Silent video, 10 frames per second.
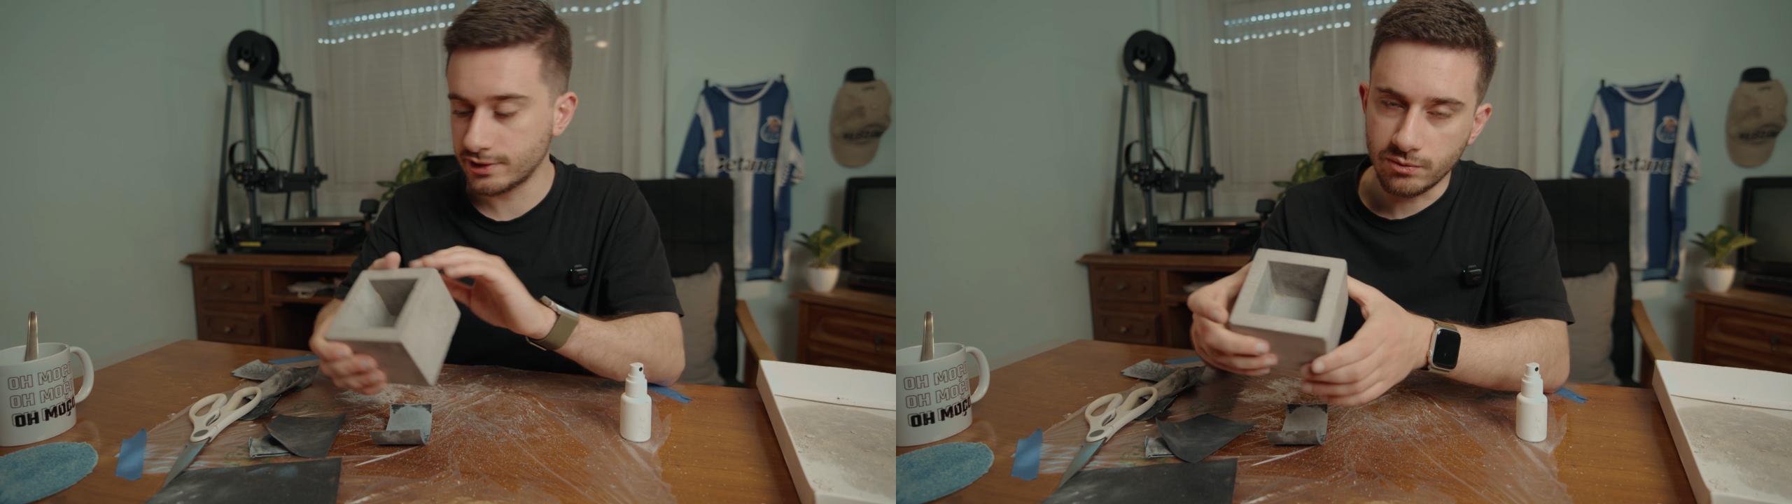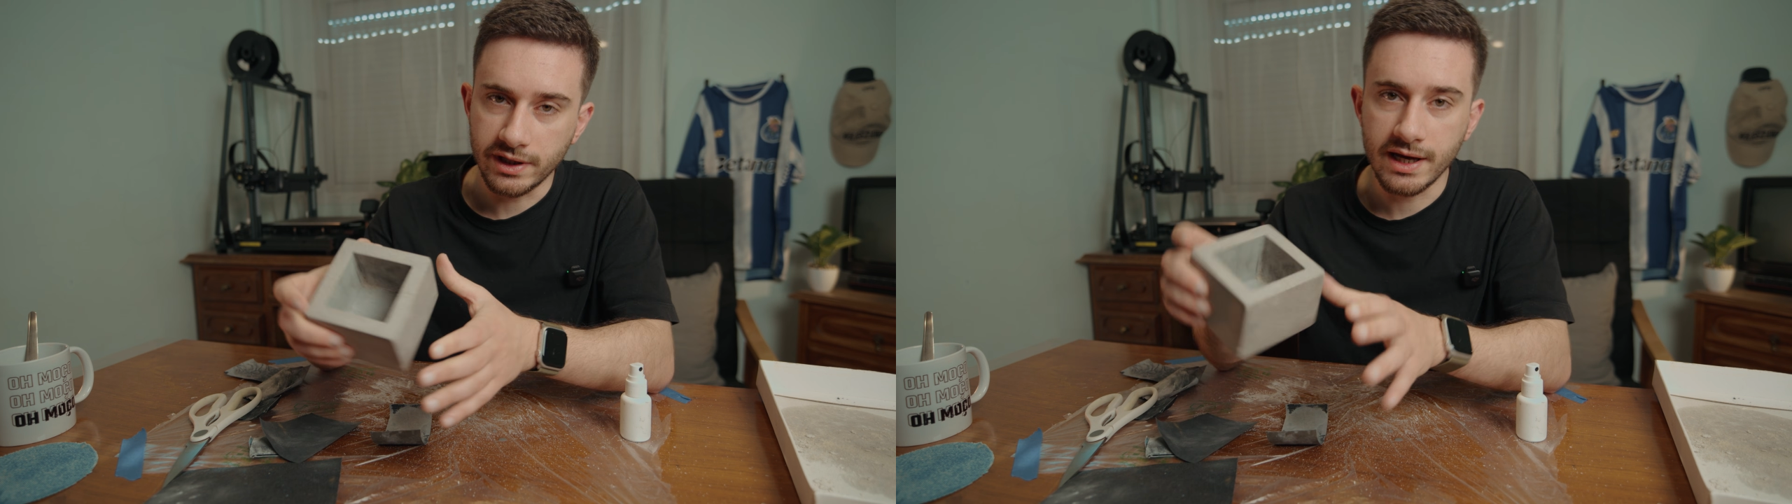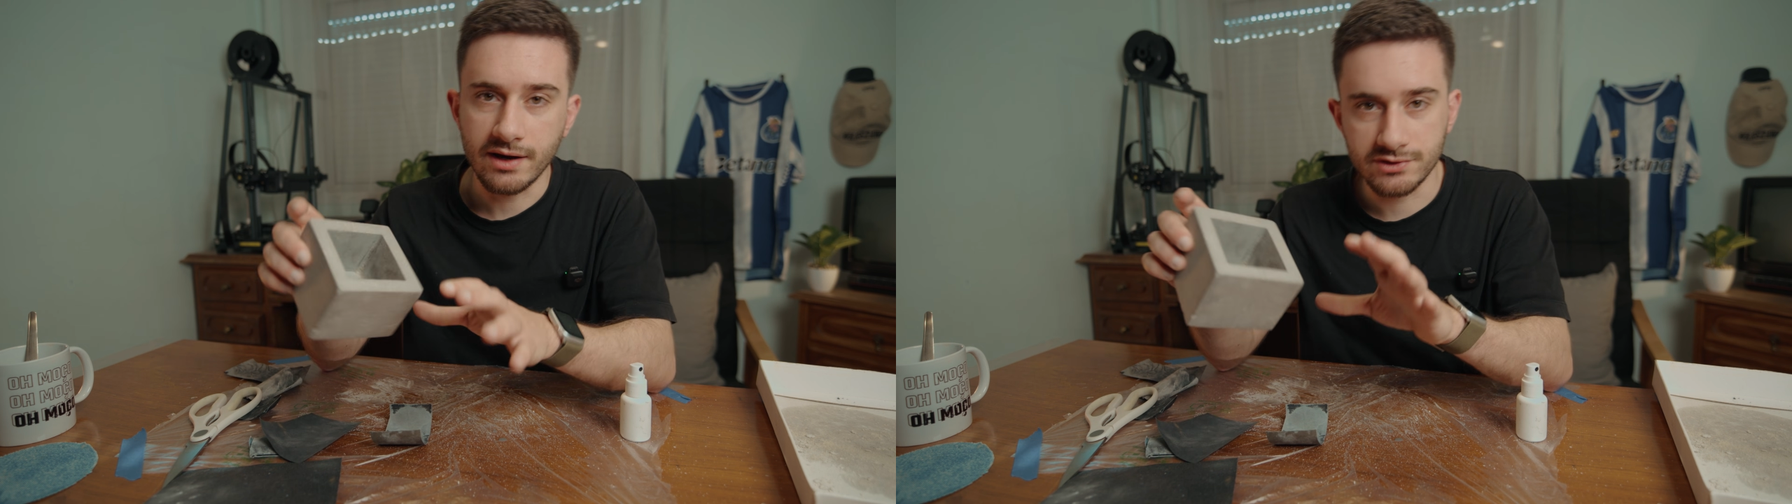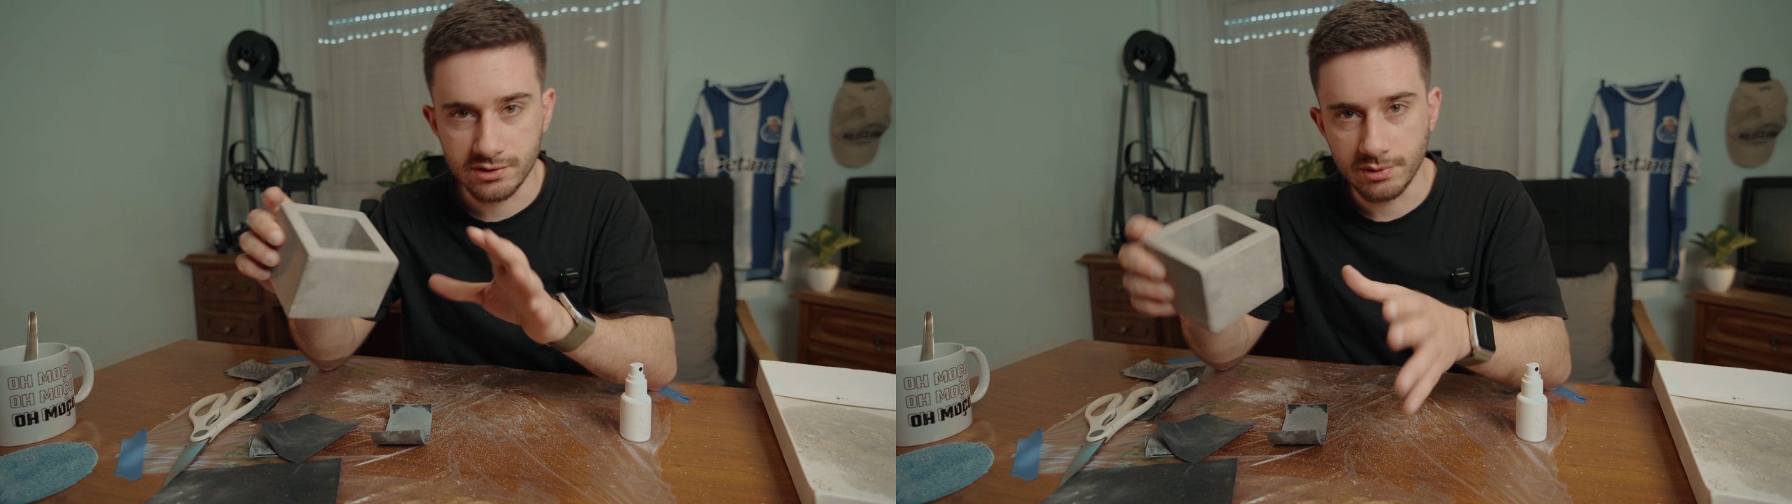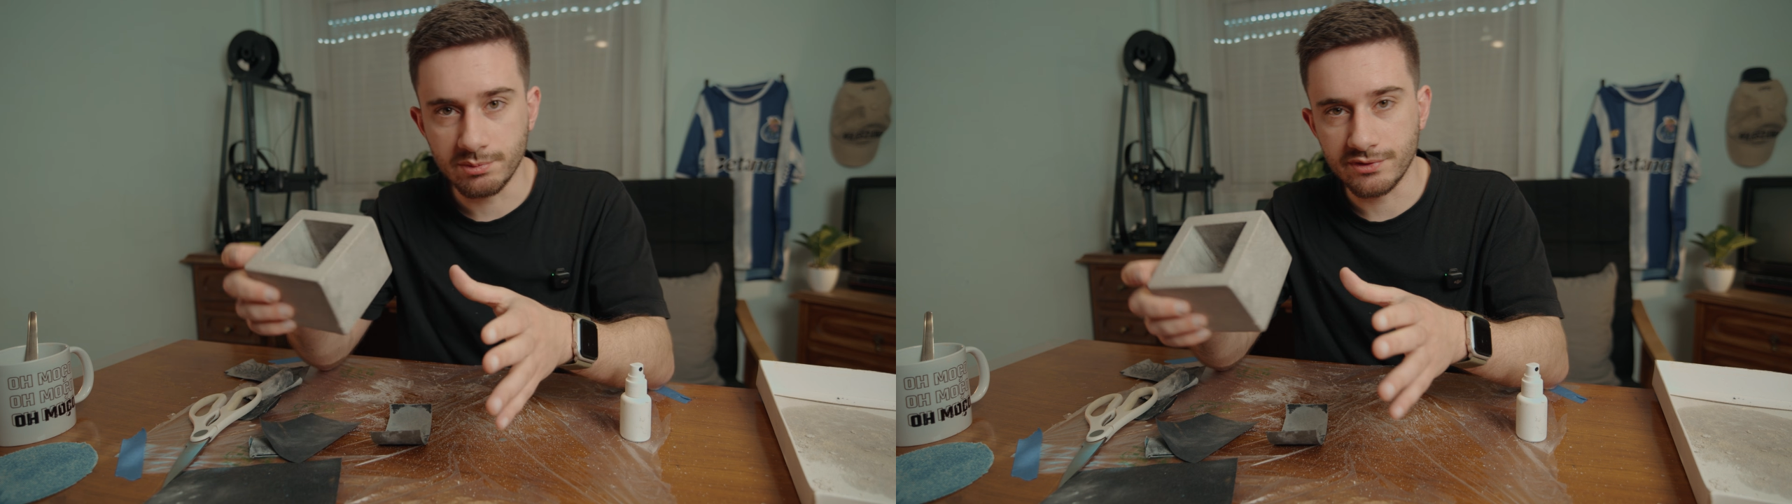We have
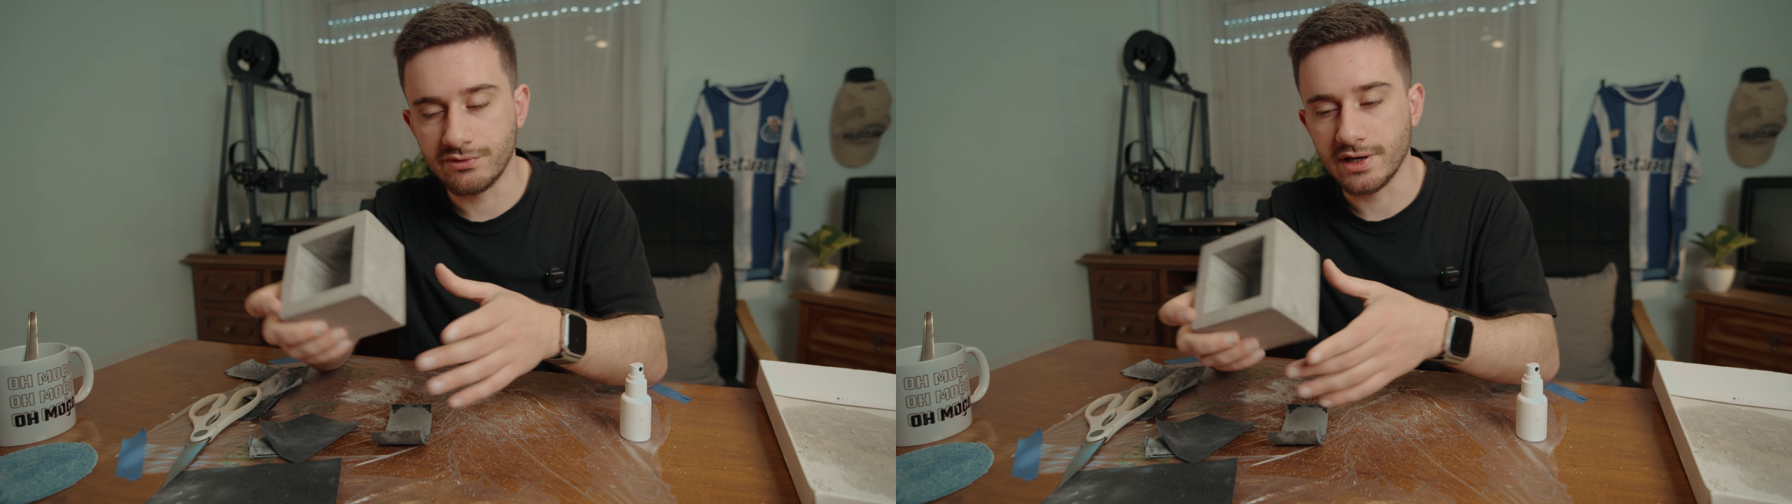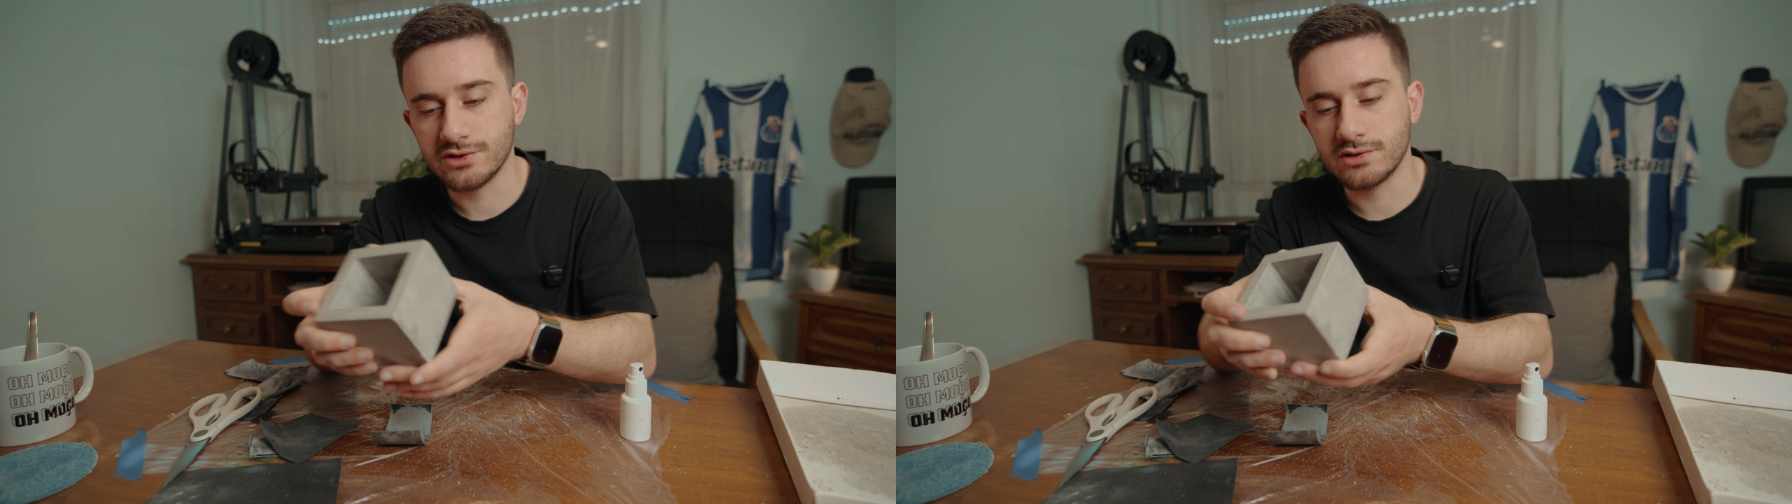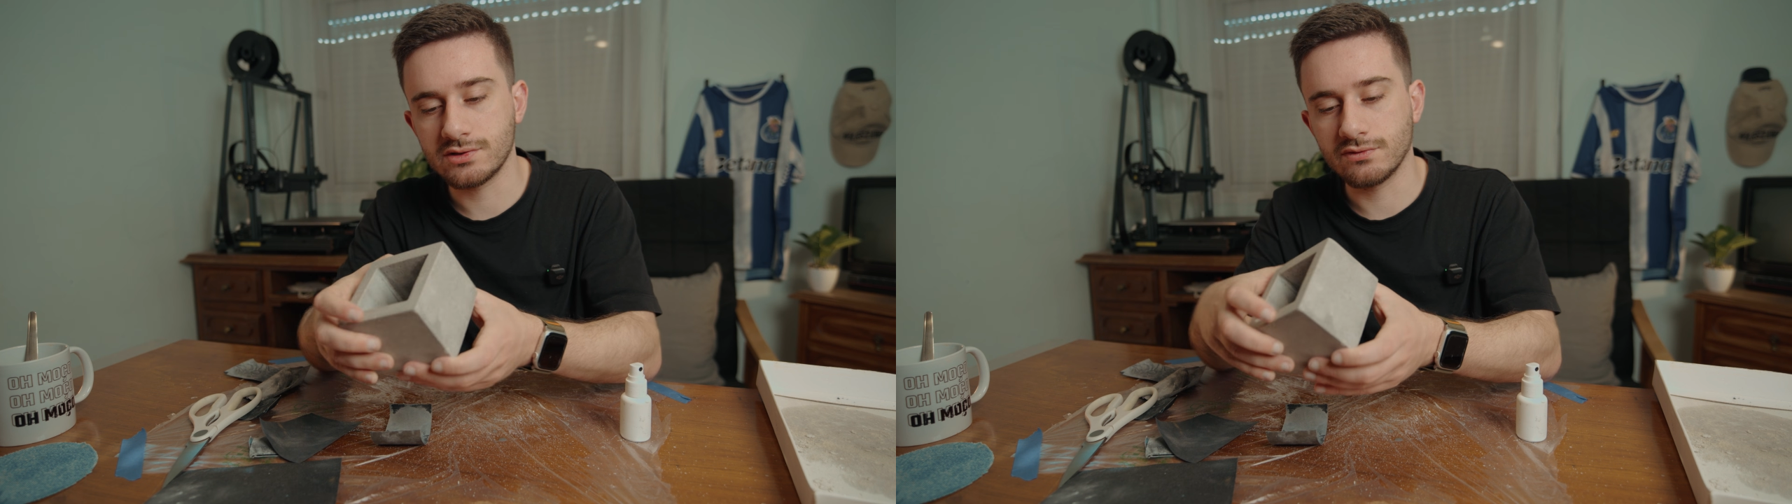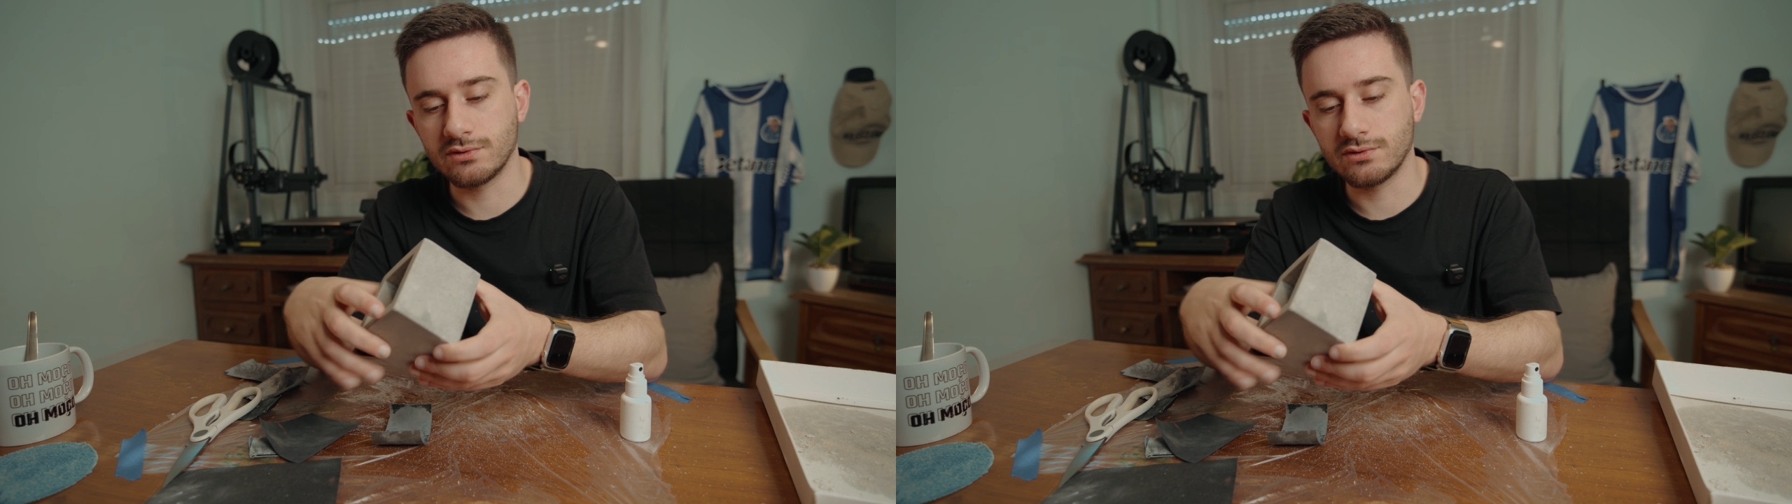some imperfections, of